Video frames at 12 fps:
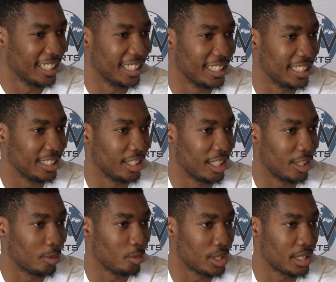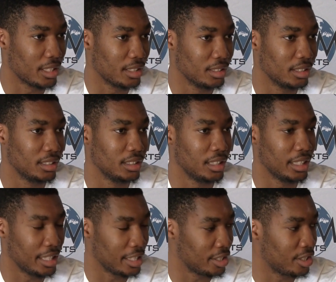And then once the
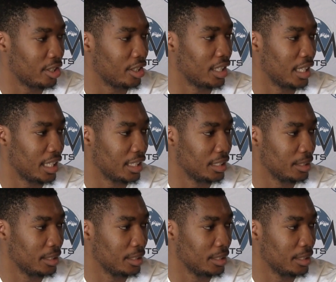year started,